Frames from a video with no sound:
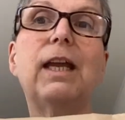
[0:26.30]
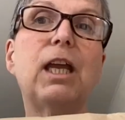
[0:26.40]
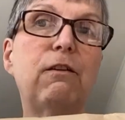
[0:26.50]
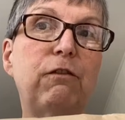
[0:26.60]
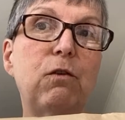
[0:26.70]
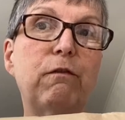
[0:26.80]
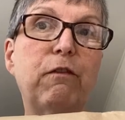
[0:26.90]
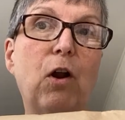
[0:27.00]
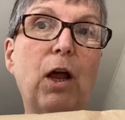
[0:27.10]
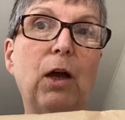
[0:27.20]
if you
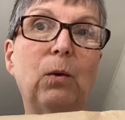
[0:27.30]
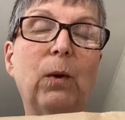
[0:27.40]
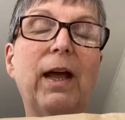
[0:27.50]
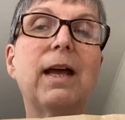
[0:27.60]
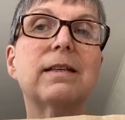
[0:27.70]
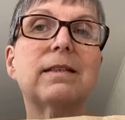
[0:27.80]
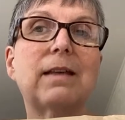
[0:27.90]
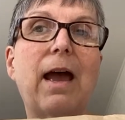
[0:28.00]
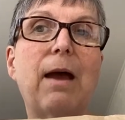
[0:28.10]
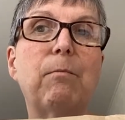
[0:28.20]
follow
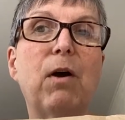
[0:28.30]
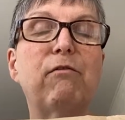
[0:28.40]
Sam